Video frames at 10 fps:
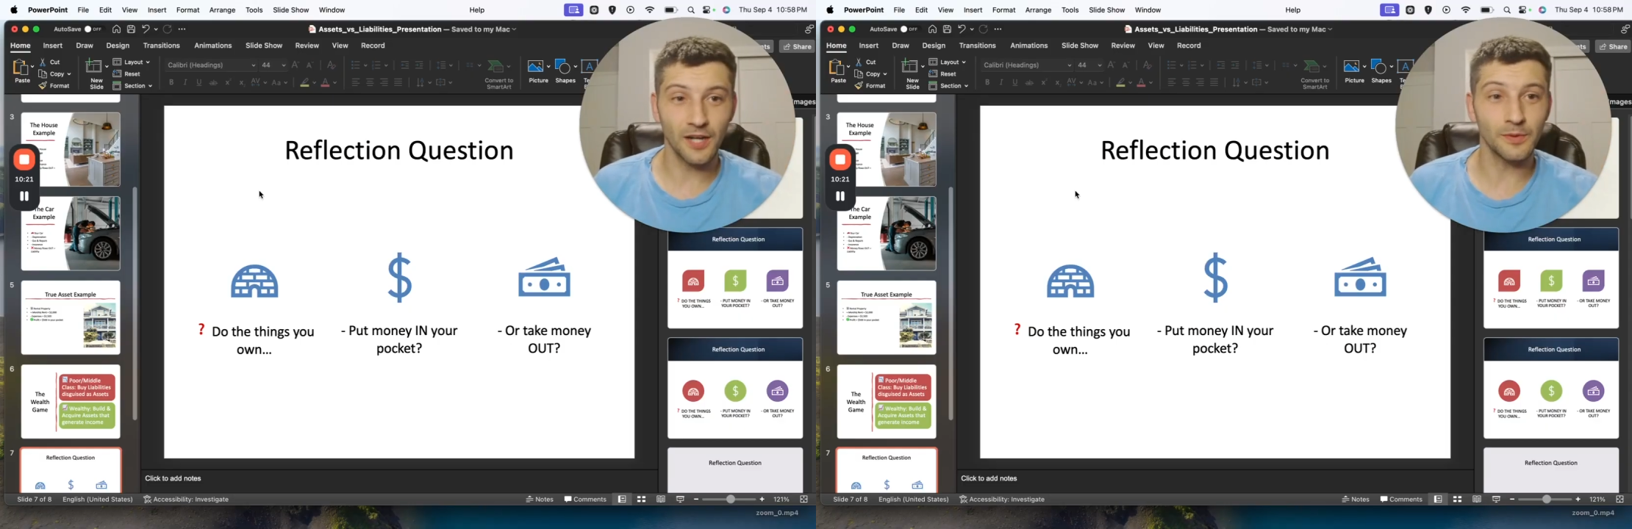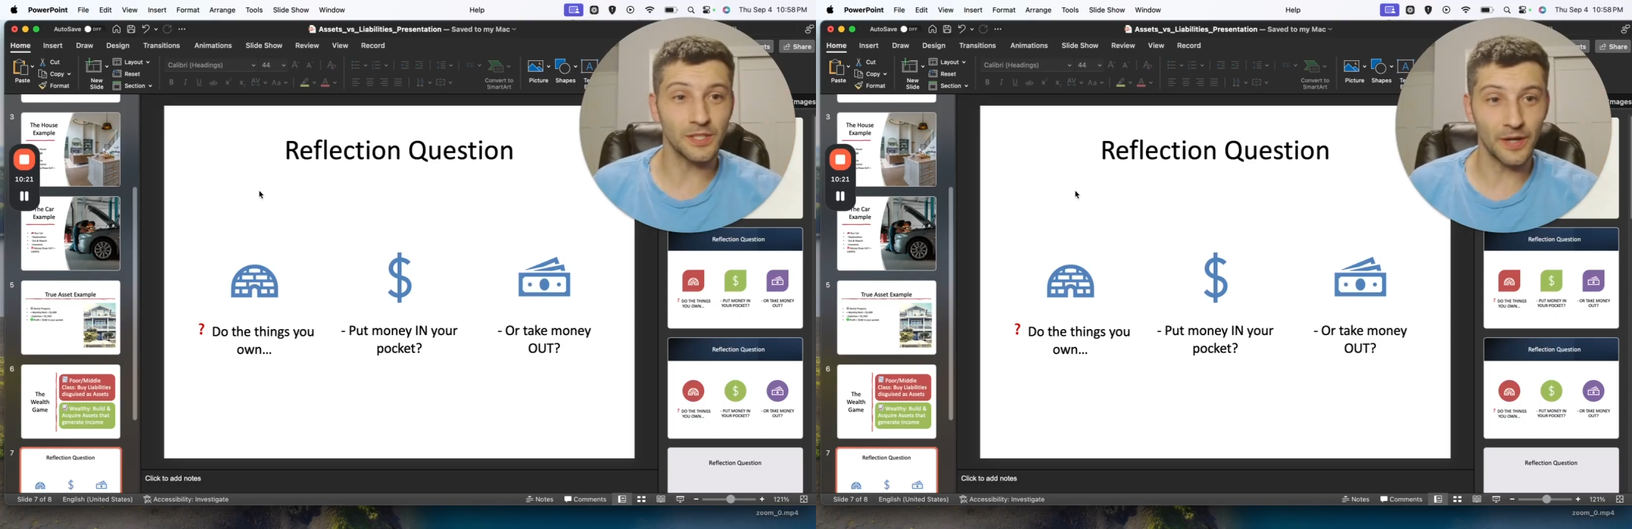
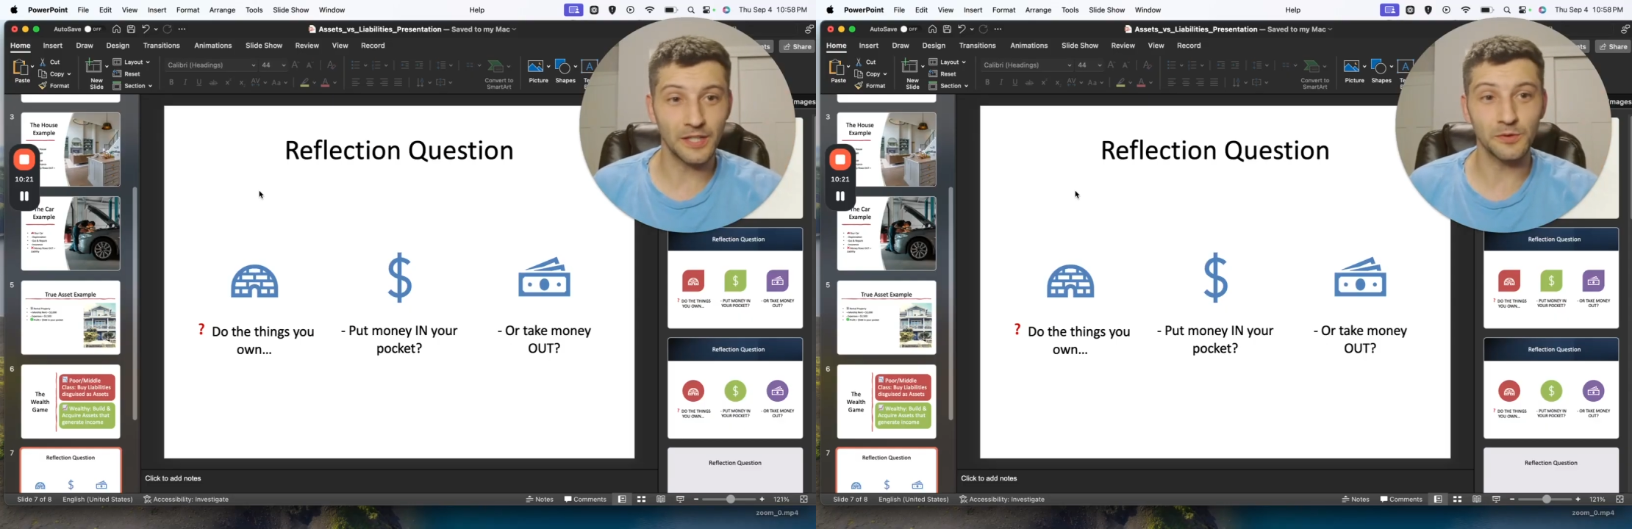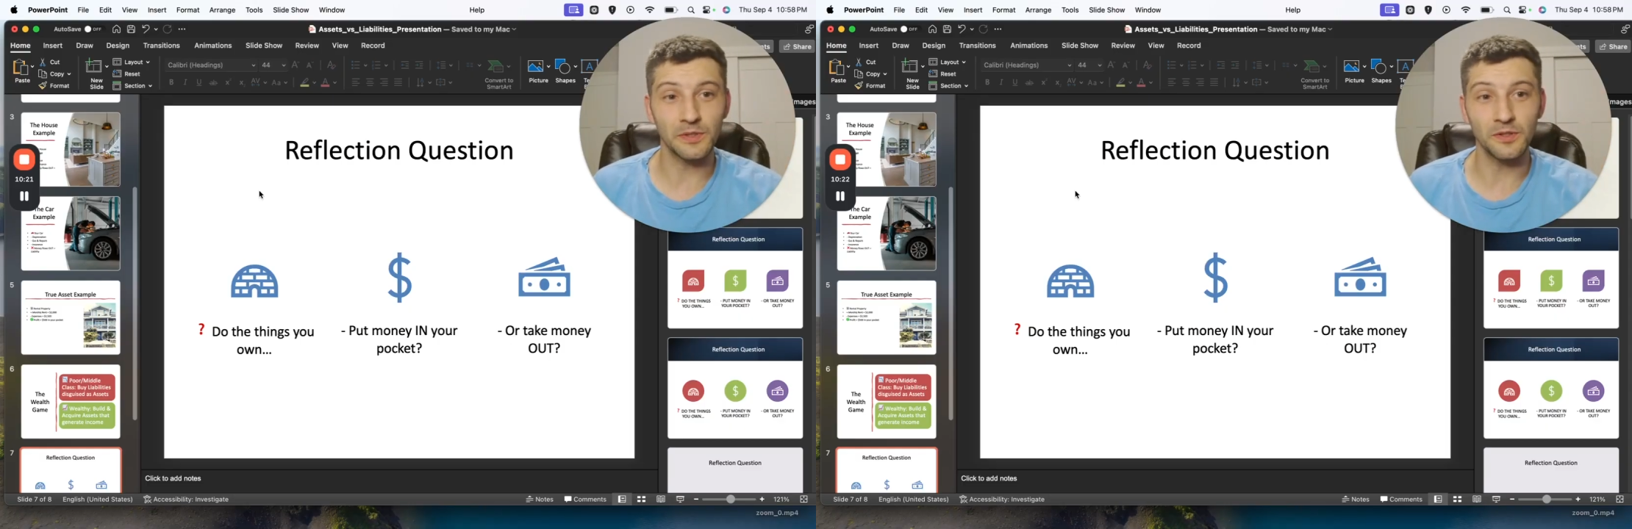when you
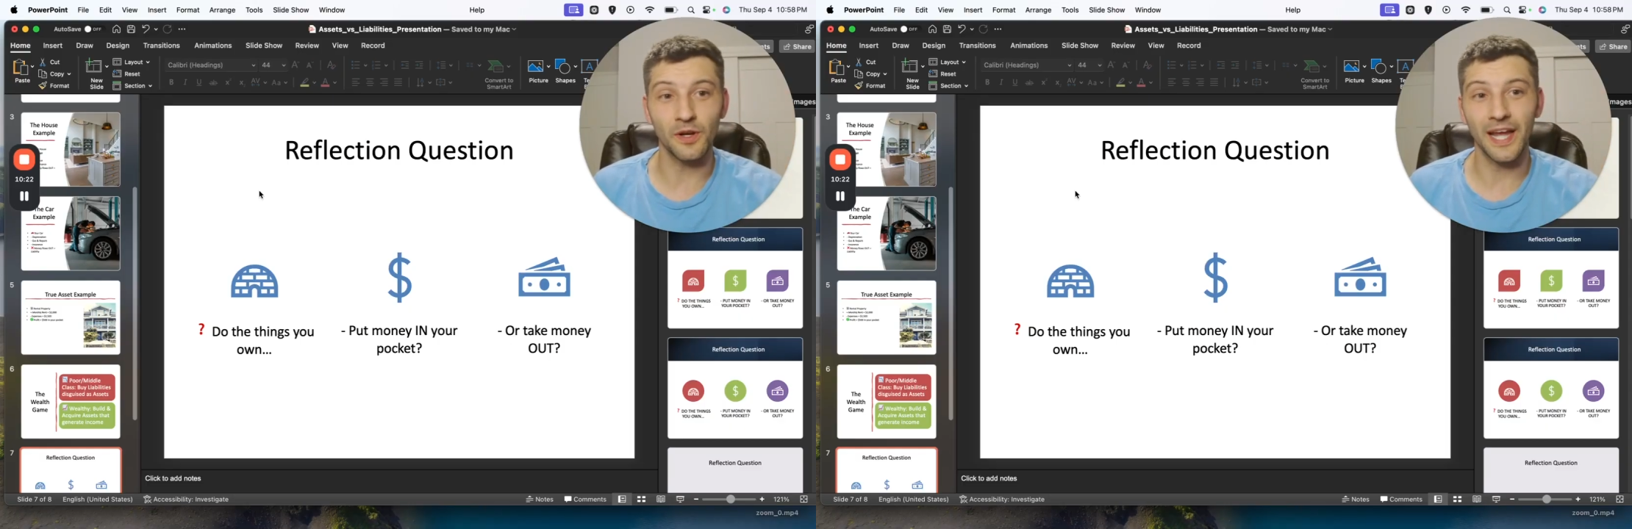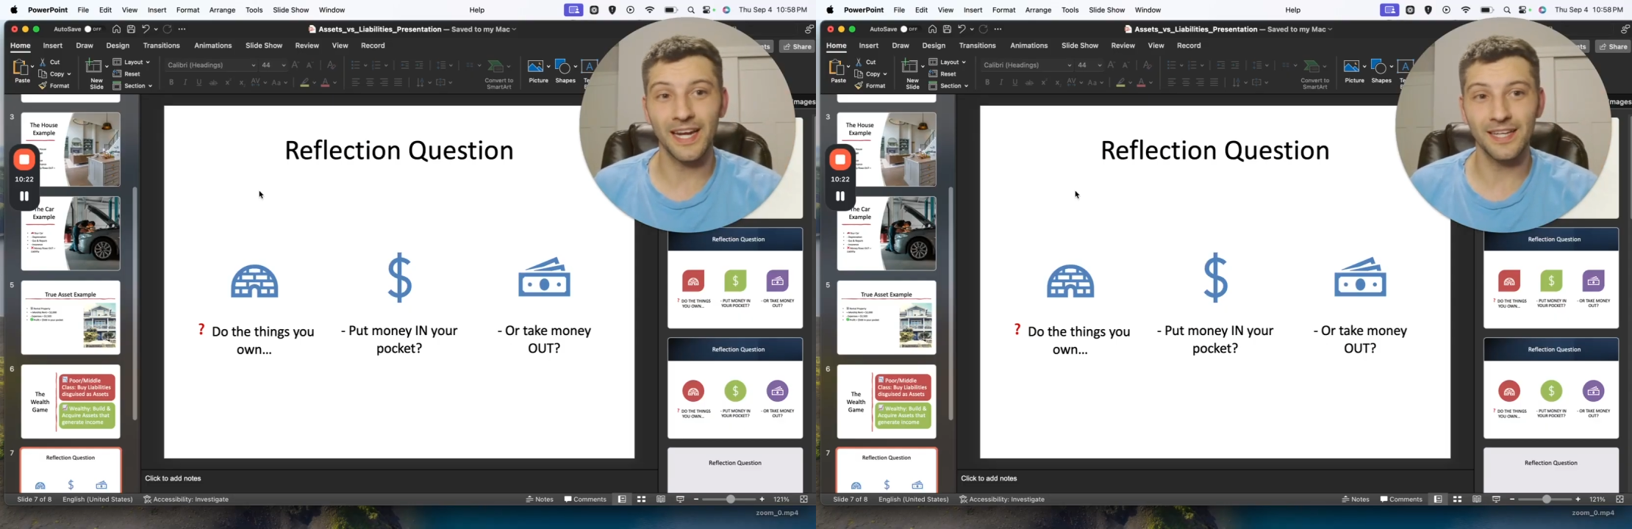actually look at it